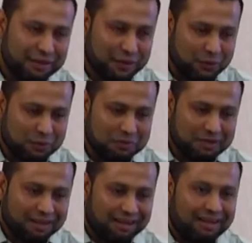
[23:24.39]
You know,
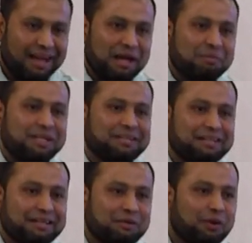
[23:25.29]
I mean,
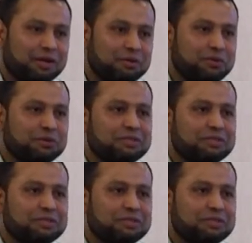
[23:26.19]
when we do